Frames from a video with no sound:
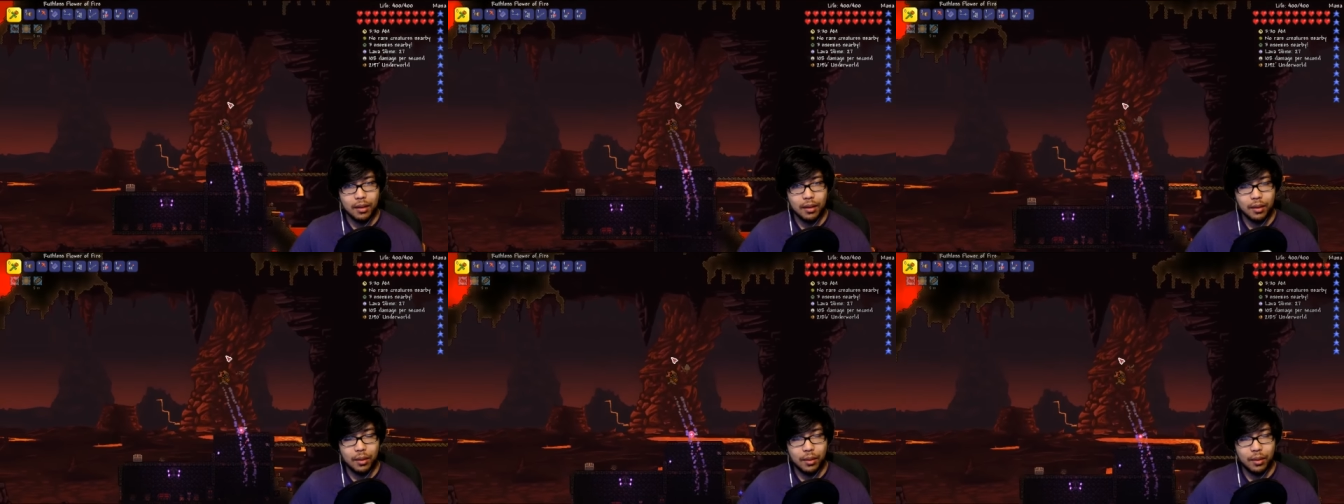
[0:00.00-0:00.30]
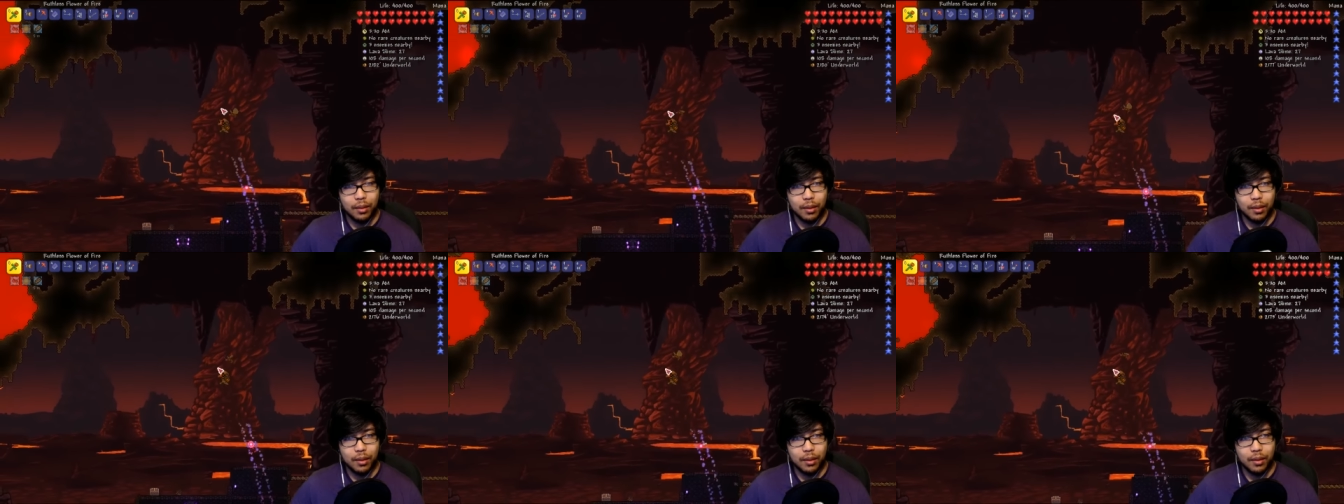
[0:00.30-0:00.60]

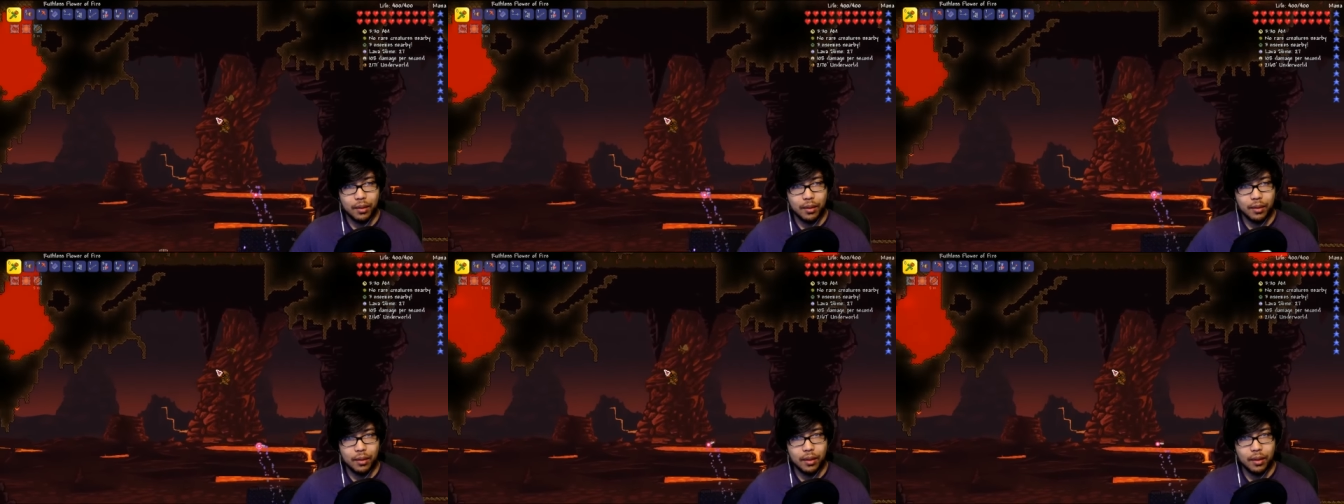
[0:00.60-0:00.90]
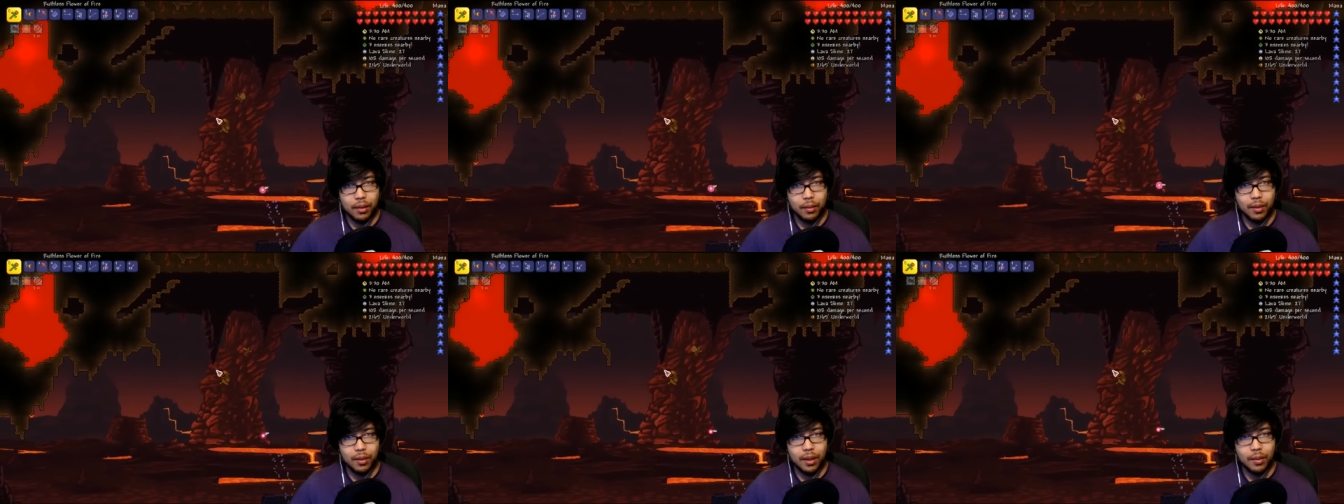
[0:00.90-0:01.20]
Or the, the
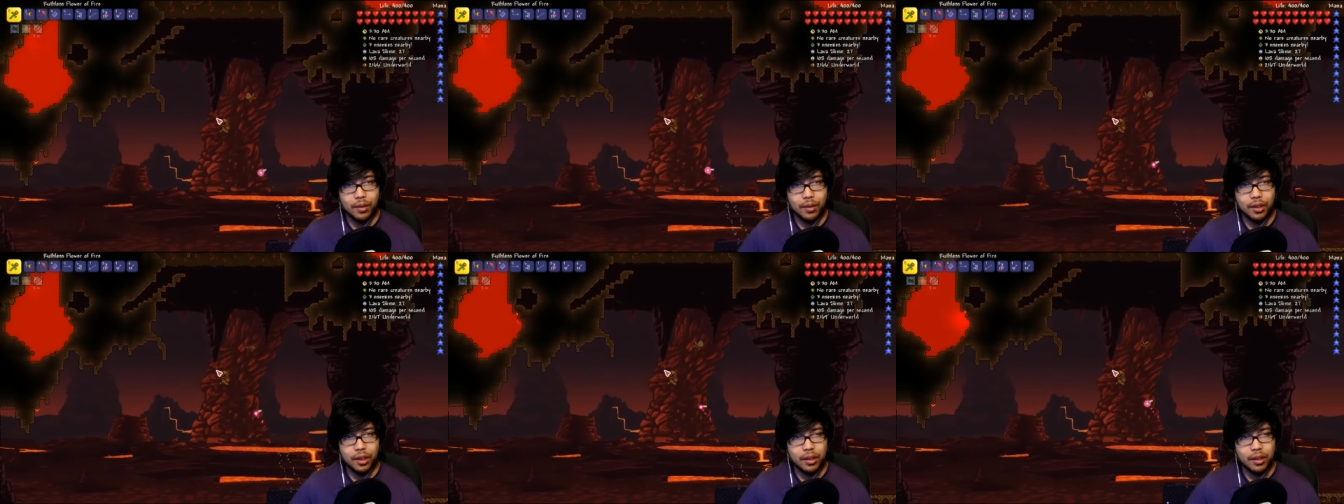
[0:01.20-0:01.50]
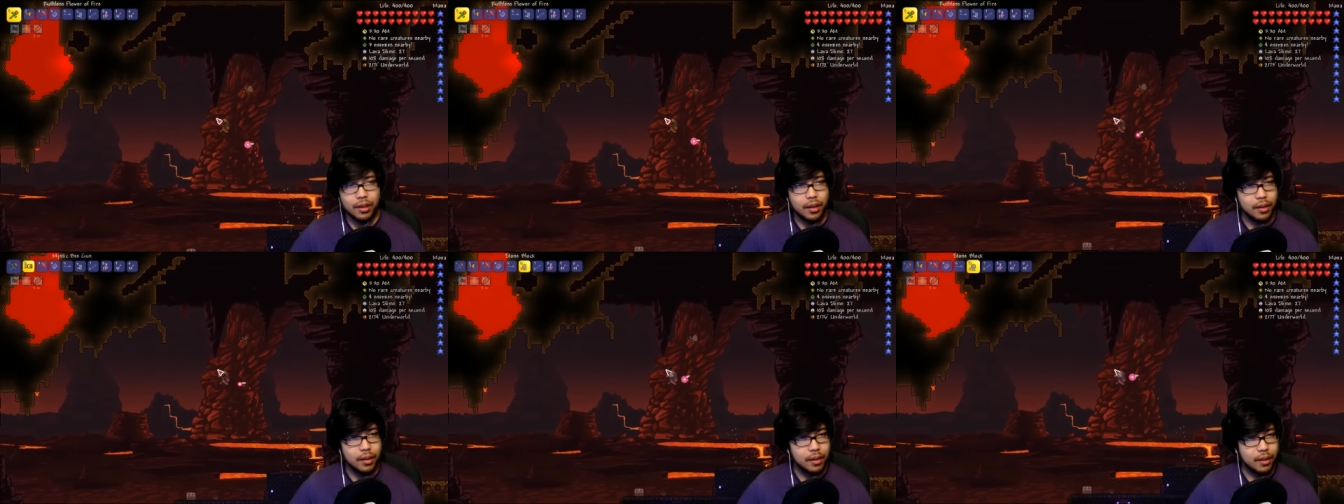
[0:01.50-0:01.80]
other one I was
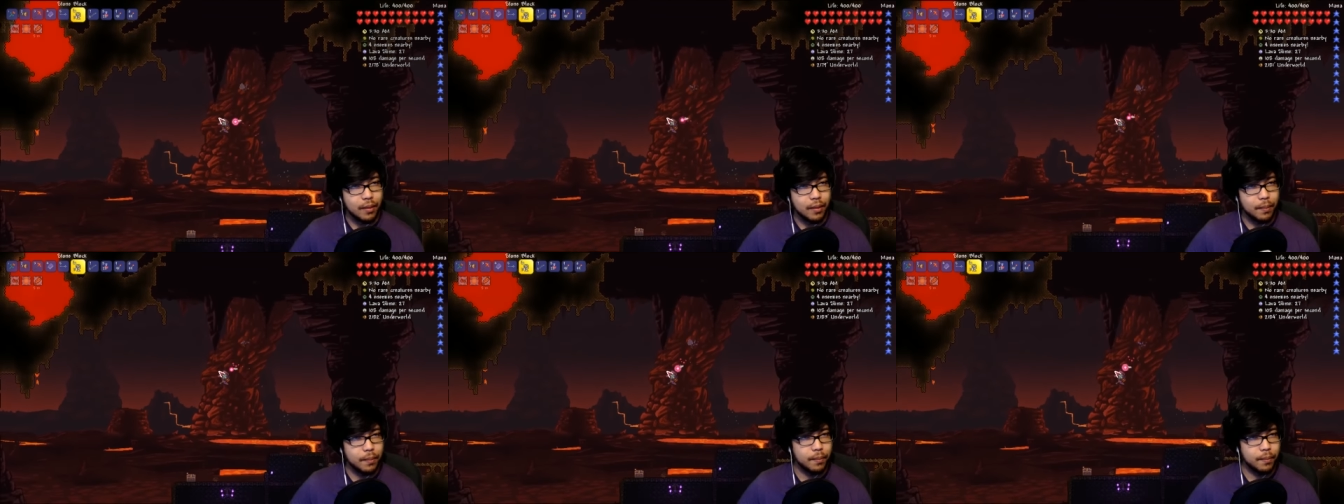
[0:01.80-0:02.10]
just using?